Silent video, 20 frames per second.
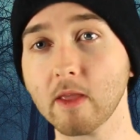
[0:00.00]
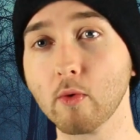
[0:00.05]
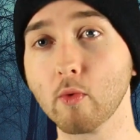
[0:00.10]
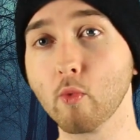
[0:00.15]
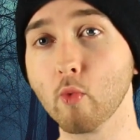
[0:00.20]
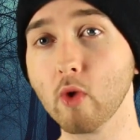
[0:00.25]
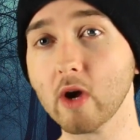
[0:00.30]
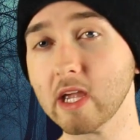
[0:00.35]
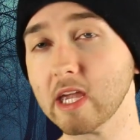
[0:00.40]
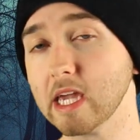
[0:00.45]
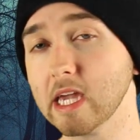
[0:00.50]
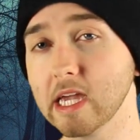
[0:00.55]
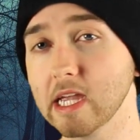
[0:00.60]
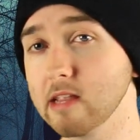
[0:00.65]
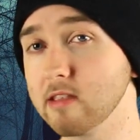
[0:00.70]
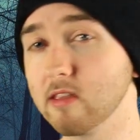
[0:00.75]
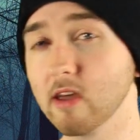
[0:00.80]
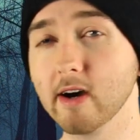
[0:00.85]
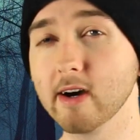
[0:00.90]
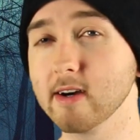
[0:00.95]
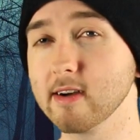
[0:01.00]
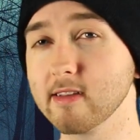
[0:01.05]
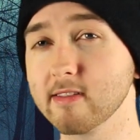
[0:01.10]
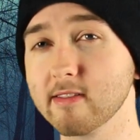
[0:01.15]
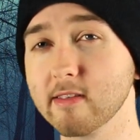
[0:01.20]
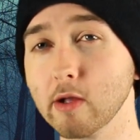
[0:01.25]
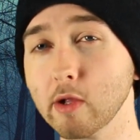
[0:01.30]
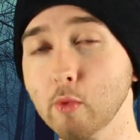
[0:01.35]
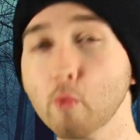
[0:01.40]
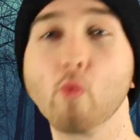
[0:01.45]
what he
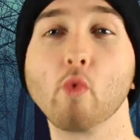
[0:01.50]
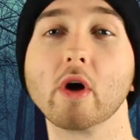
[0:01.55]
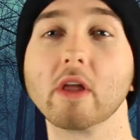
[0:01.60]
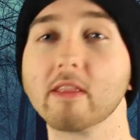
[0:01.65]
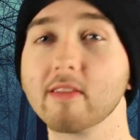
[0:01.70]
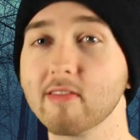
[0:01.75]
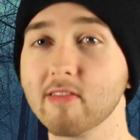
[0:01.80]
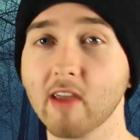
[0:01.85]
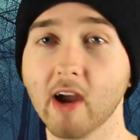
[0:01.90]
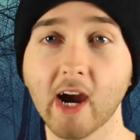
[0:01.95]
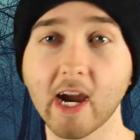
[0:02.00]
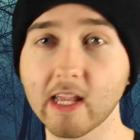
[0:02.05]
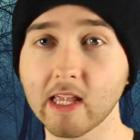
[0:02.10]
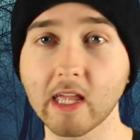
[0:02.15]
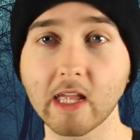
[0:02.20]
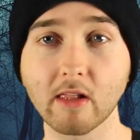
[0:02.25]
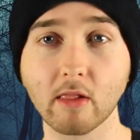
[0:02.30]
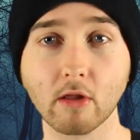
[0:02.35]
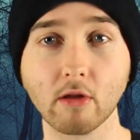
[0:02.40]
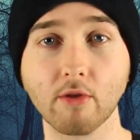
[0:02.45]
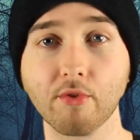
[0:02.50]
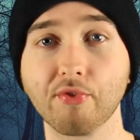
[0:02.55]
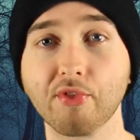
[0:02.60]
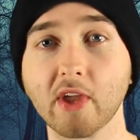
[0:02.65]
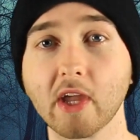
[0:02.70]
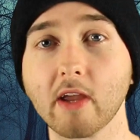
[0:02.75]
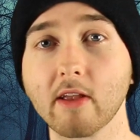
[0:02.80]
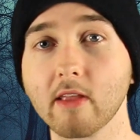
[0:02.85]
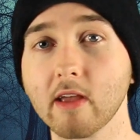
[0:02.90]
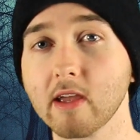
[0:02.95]
does, the one tiny little
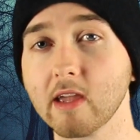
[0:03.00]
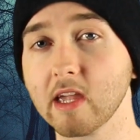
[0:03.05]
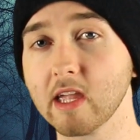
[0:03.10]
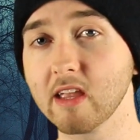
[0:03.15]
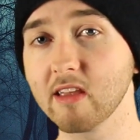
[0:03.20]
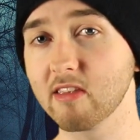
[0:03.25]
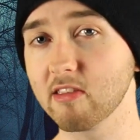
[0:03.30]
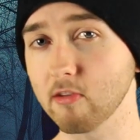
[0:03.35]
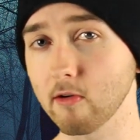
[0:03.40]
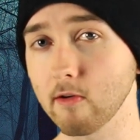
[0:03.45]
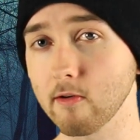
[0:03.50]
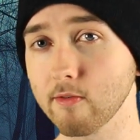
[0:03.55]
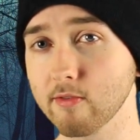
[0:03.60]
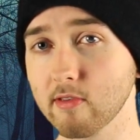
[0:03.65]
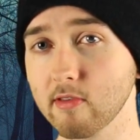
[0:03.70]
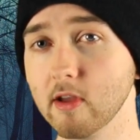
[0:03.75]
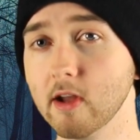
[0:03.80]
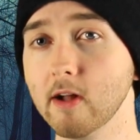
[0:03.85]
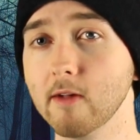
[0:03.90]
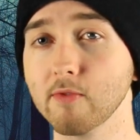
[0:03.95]
thing that he serves,